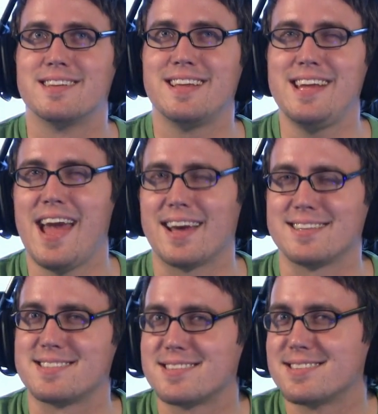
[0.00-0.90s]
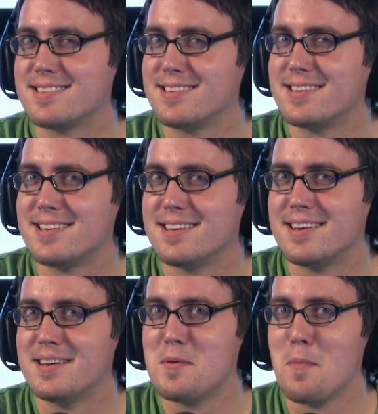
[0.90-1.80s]
Yes.
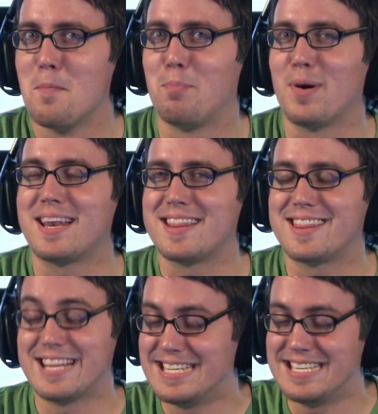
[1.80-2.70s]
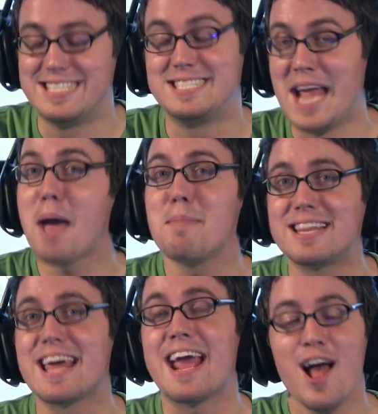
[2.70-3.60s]
But damn it,
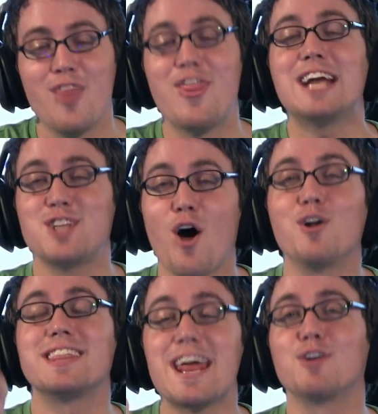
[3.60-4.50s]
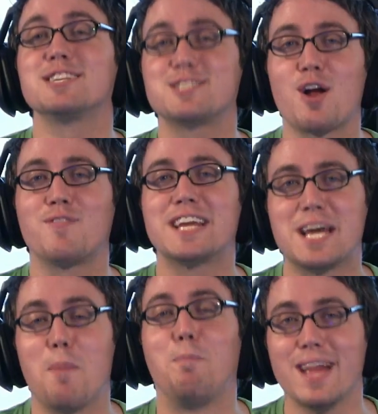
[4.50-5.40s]
they don't deserve to
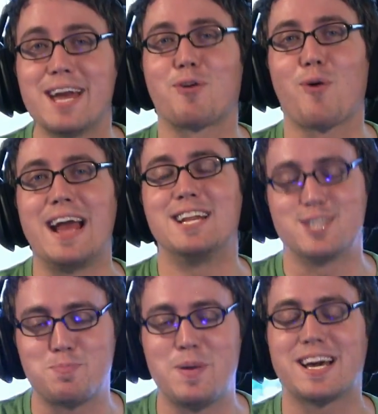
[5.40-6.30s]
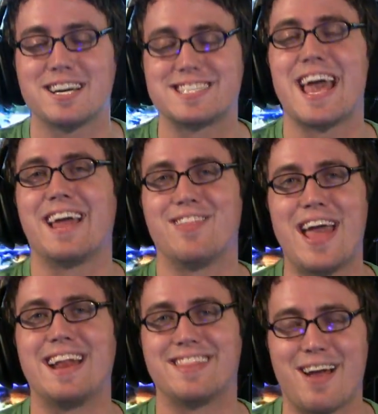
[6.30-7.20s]
get obliterated just because they
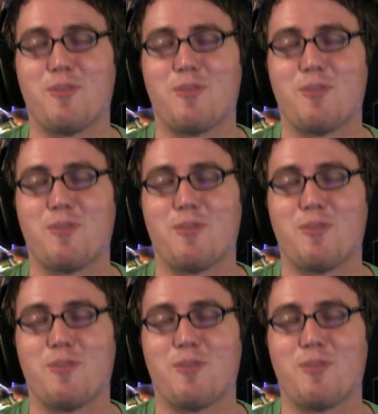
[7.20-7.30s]
are